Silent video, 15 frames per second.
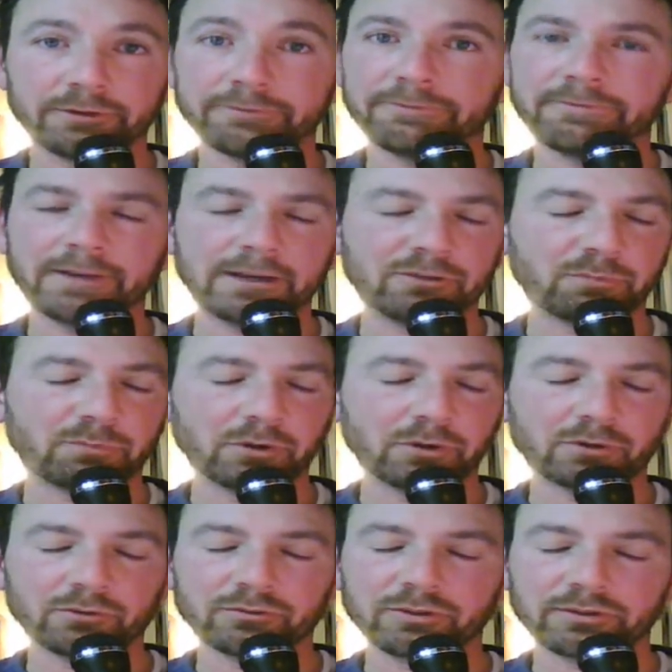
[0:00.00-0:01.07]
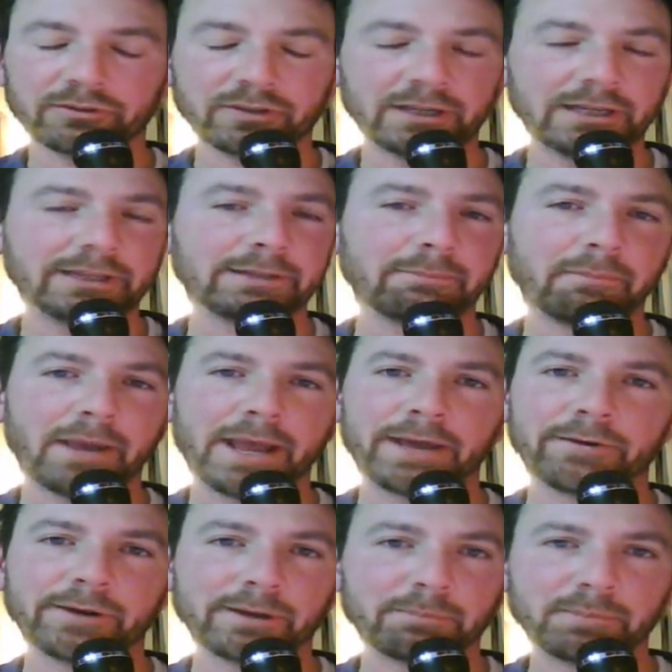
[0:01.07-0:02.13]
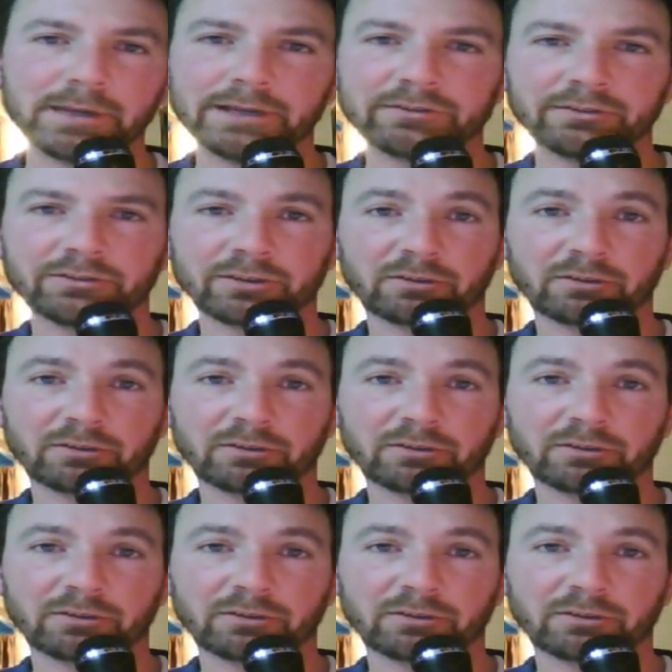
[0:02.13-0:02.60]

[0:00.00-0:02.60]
and Facebook will just eat the battery to pieces,